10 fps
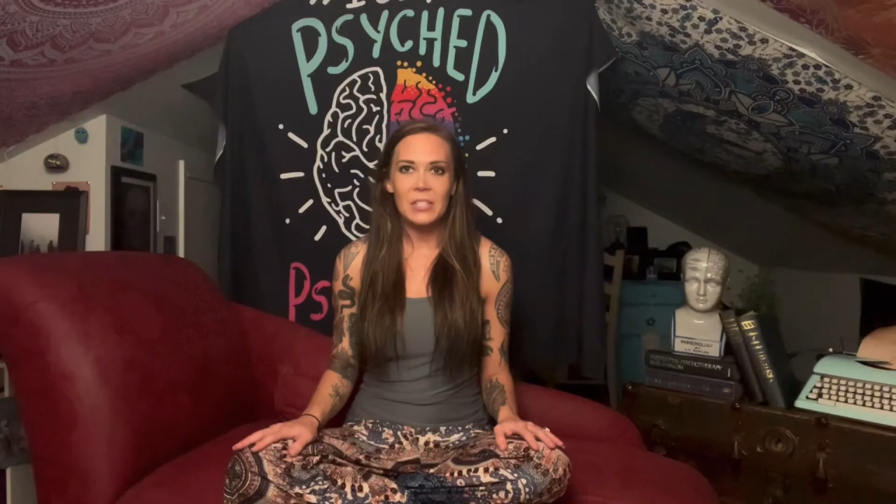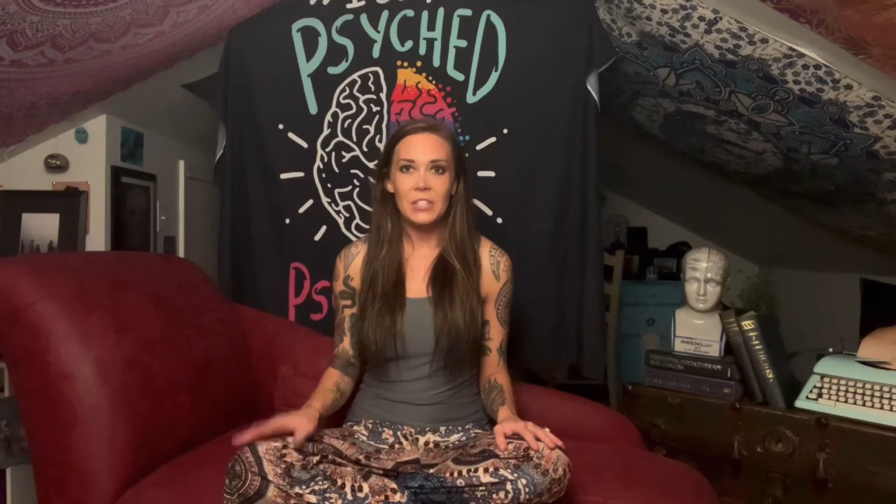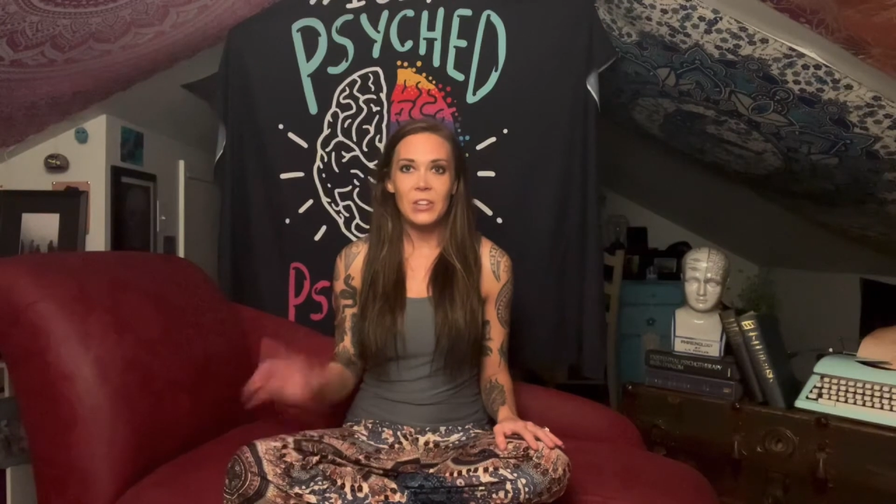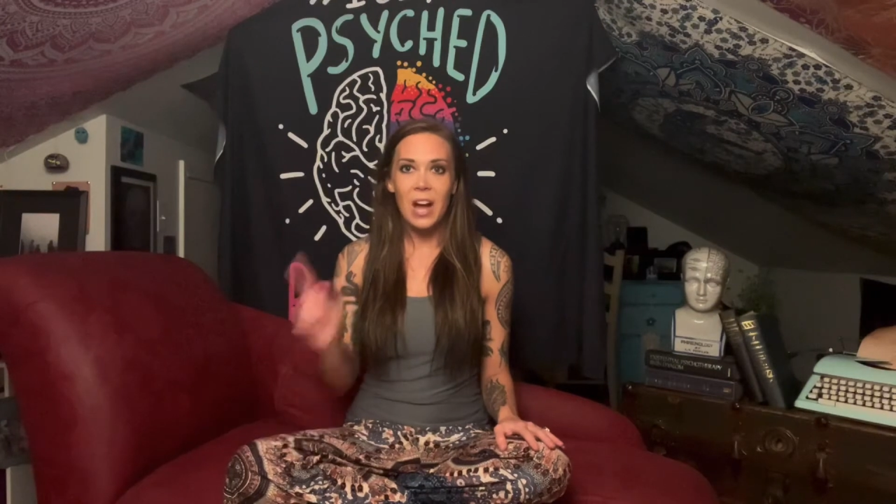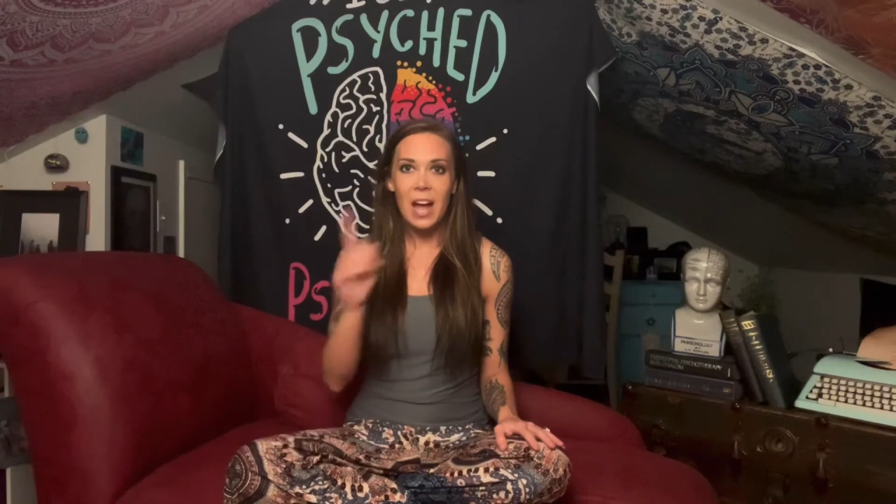
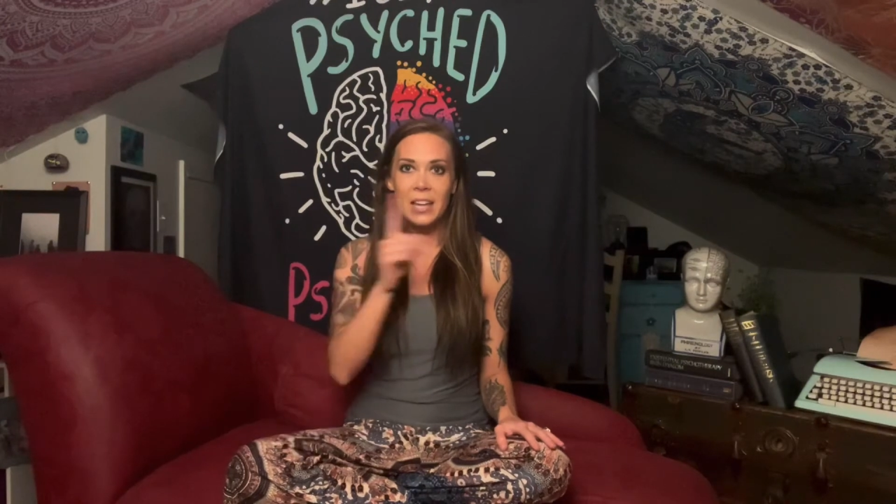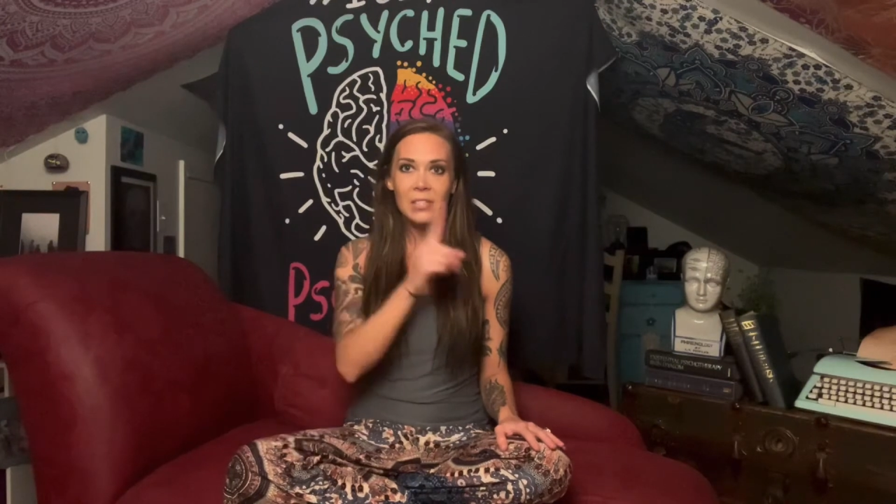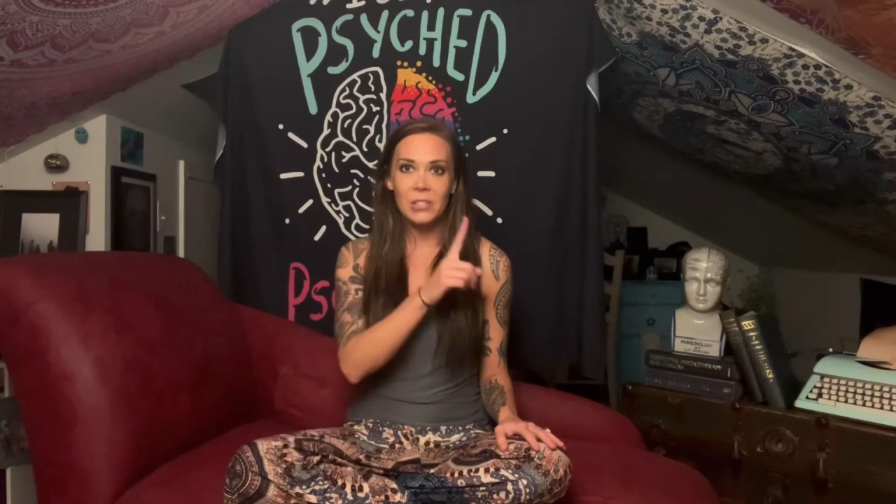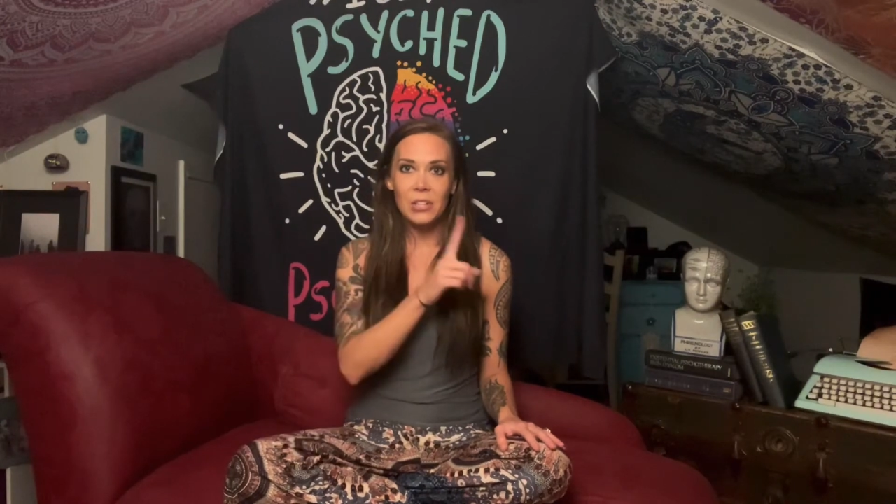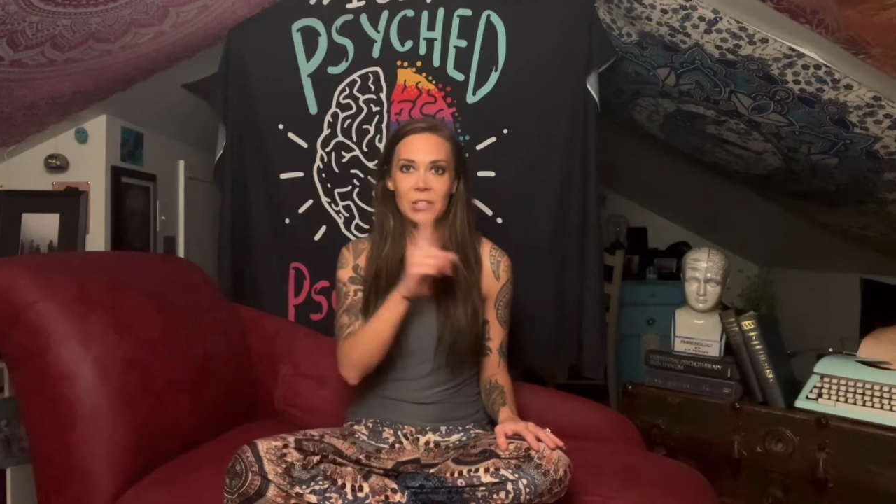your eyes
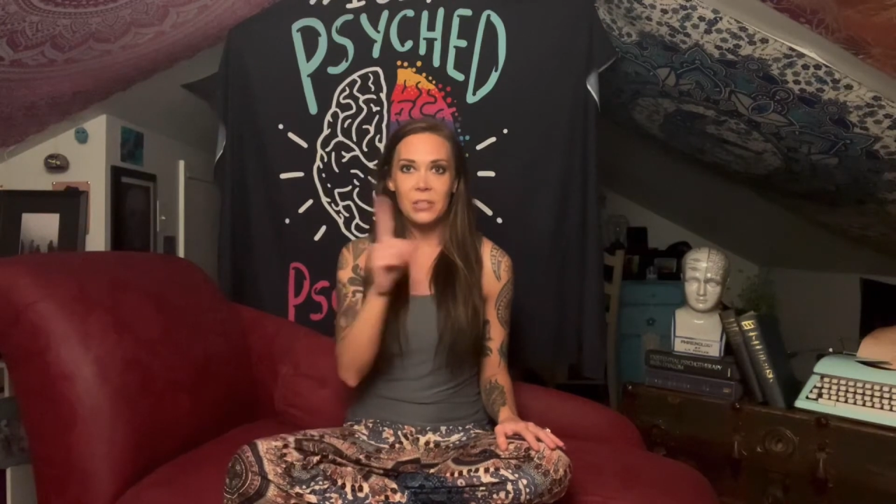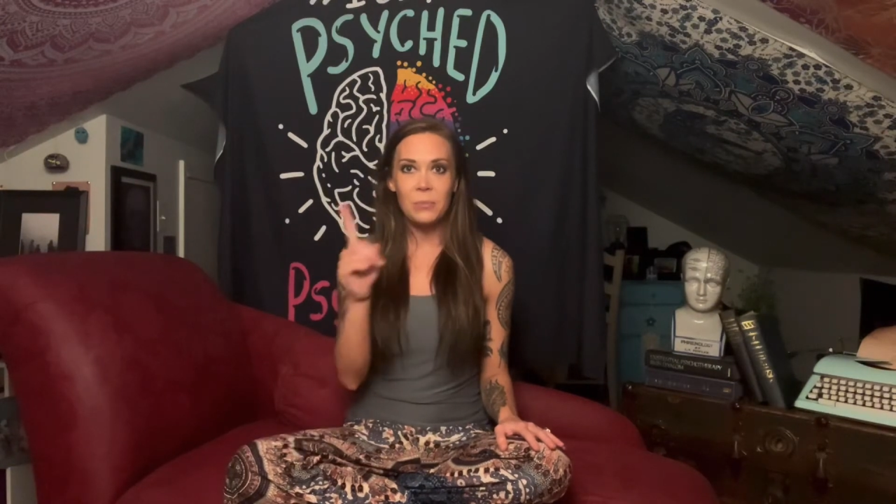start to